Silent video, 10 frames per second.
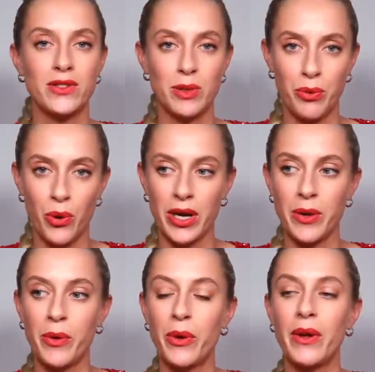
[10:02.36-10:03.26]
a
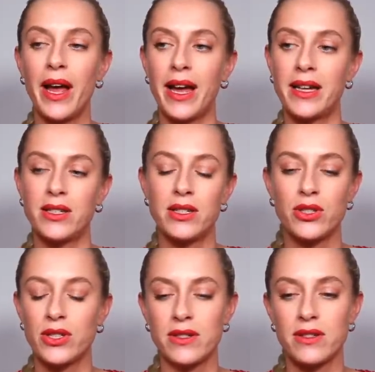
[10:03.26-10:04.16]
supporting role and
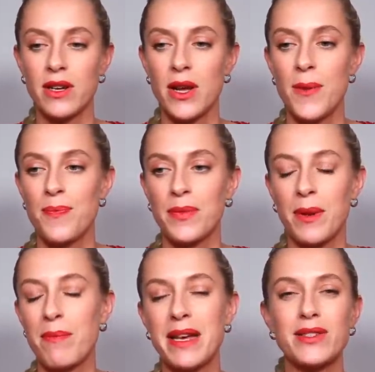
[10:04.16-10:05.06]
just
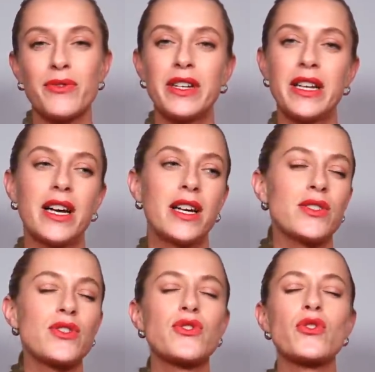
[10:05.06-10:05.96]
makes the vanilla
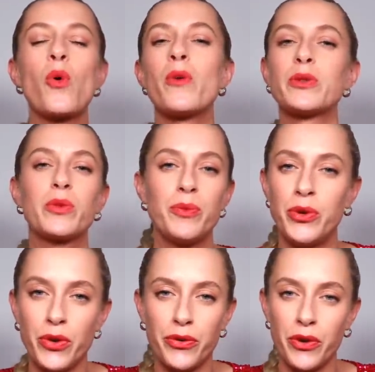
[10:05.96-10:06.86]
so much more
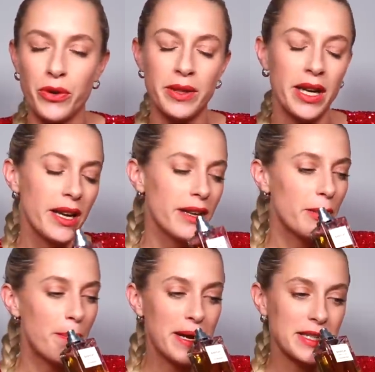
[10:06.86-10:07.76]
beautiful.
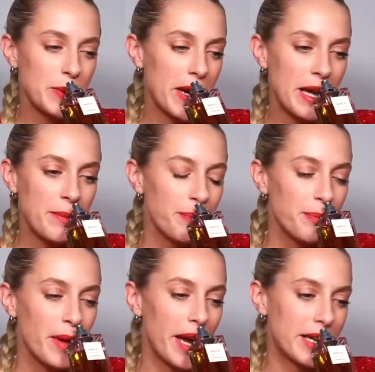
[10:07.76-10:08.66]
The best way
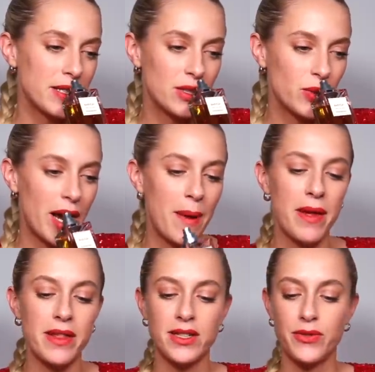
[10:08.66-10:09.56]
I can
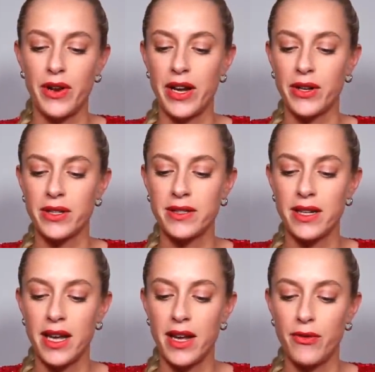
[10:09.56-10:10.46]
describe this fragrance,
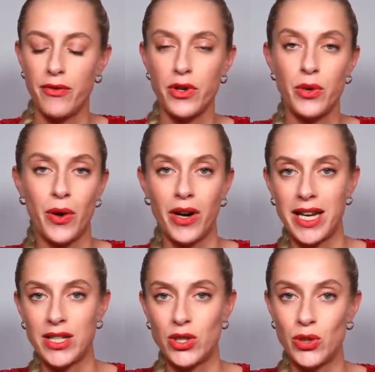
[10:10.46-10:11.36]
if you are
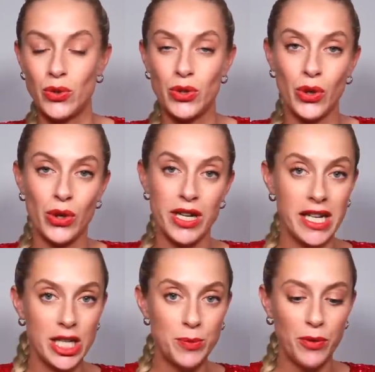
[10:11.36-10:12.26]
into your
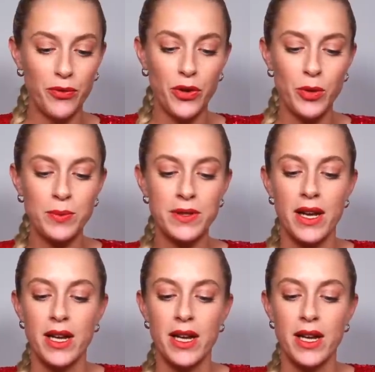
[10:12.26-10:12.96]
niche perfumes,